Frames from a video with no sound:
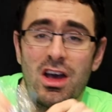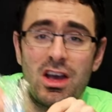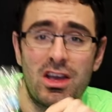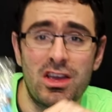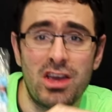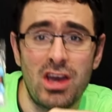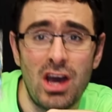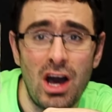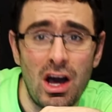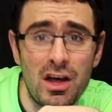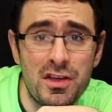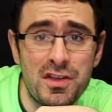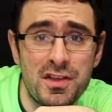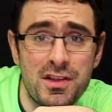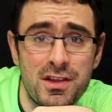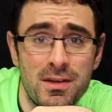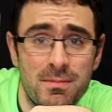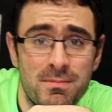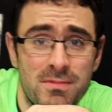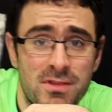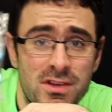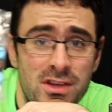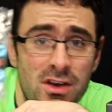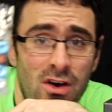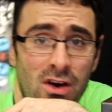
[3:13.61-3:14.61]

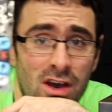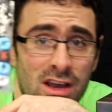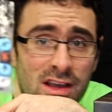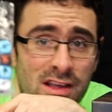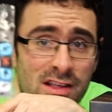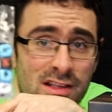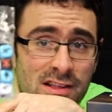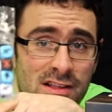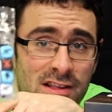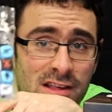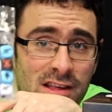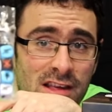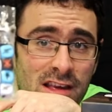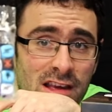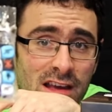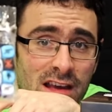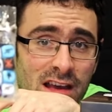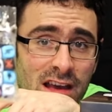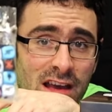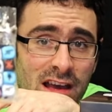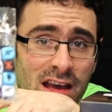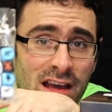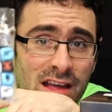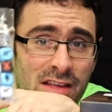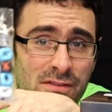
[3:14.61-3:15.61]
Custom dice.
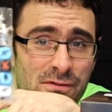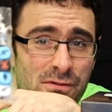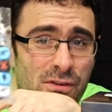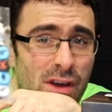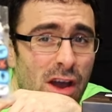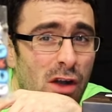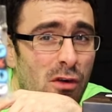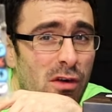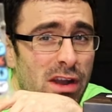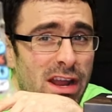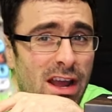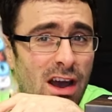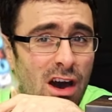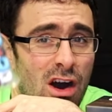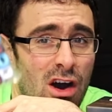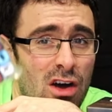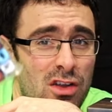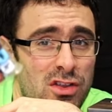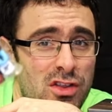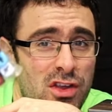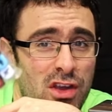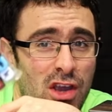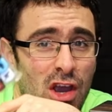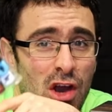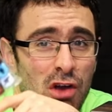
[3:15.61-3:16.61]
Very
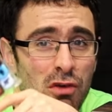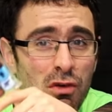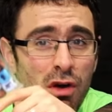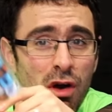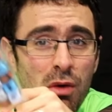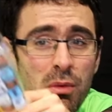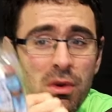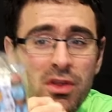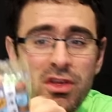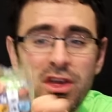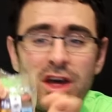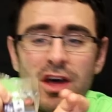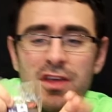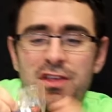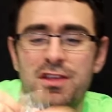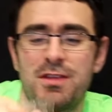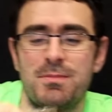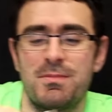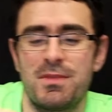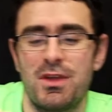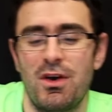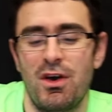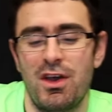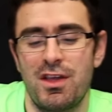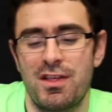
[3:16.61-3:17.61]
hard to go wrong with
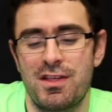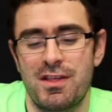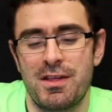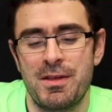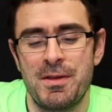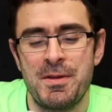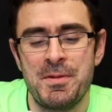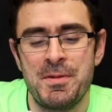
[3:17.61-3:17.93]
custom dice.